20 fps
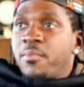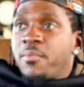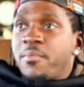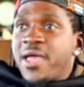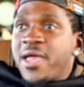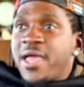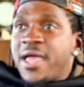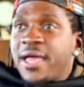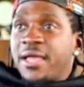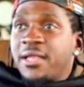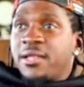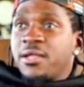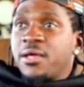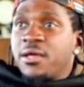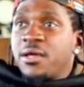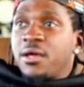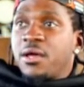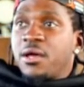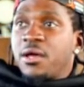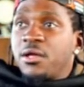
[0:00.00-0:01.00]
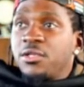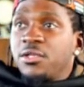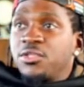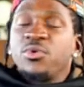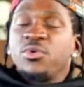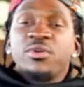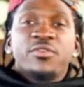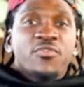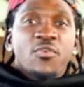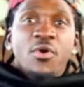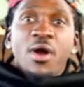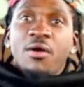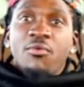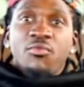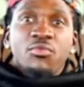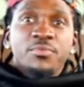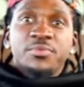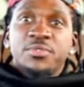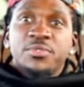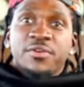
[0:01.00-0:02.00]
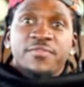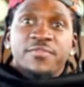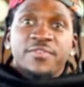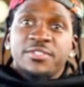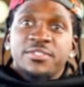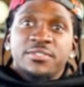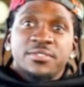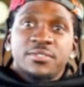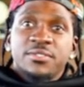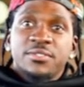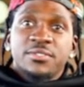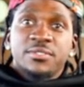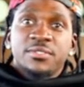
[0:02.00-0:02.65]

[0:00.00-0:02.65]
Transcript: man, 24 hour room service.